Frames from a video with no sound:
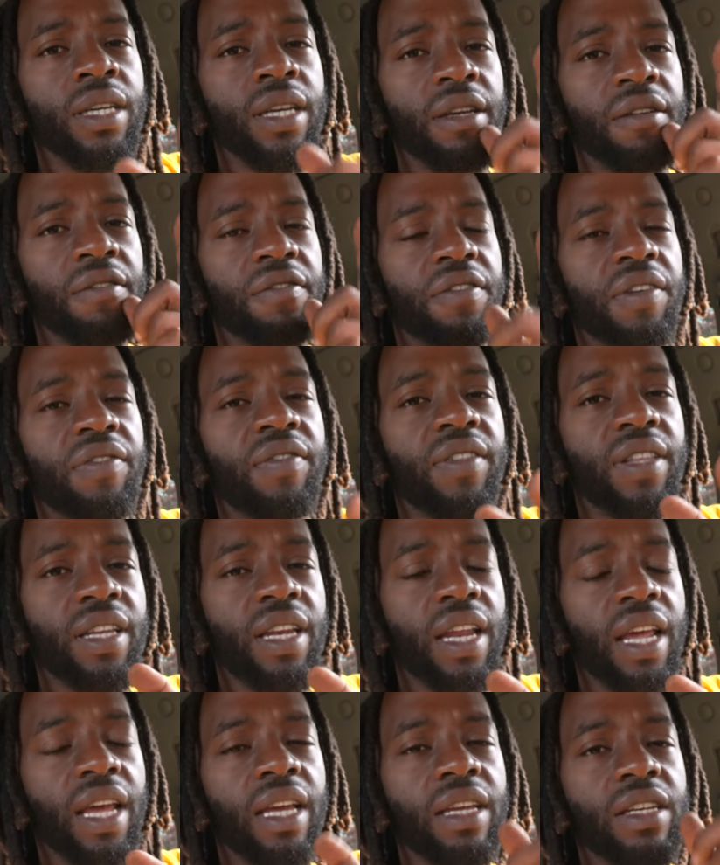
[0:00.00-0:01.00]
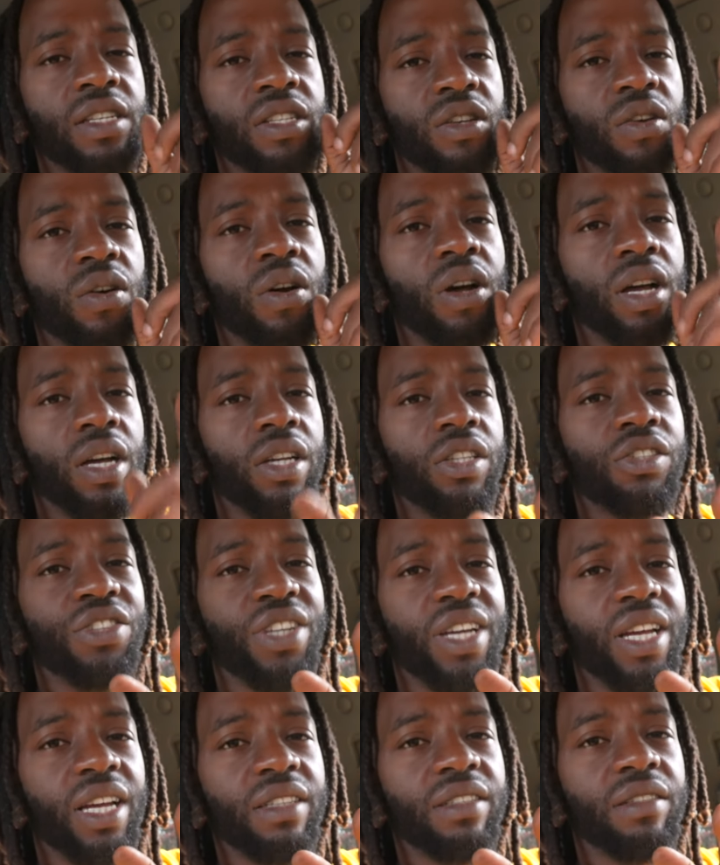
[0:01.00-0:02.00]
in 50 days or
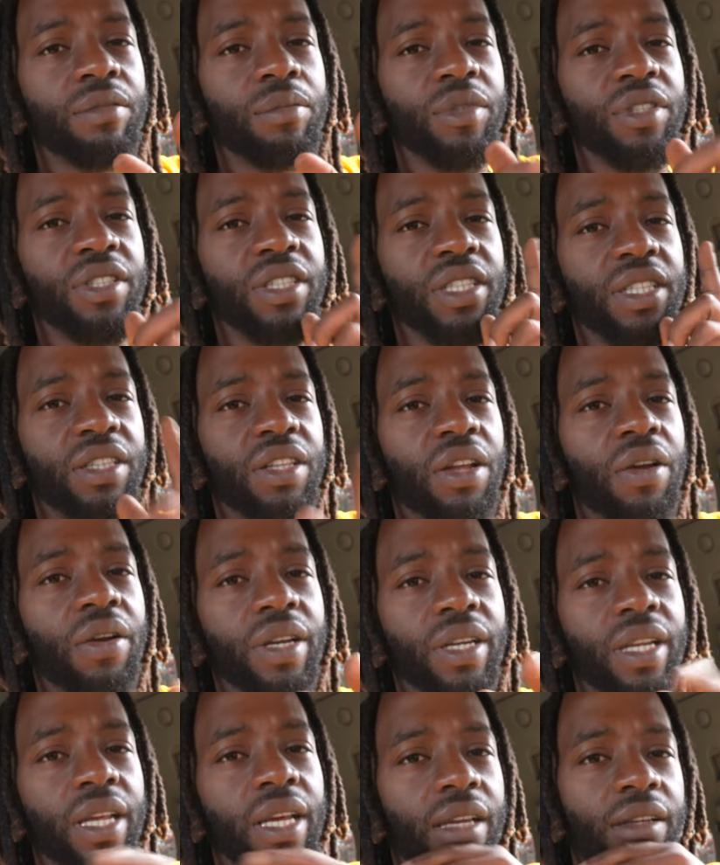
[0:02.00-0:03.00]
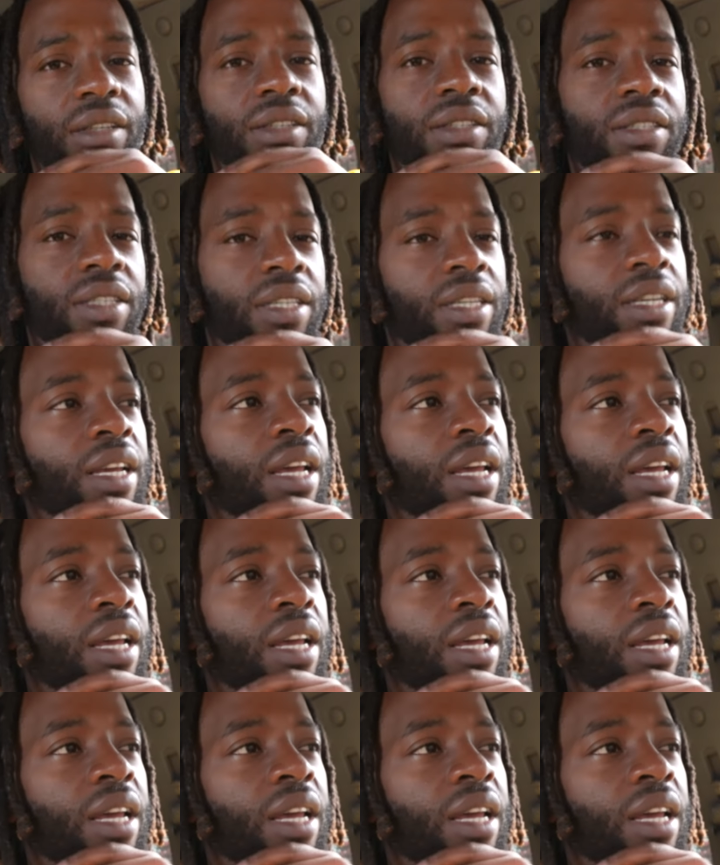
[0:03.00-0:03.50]
100 customers in 30 days?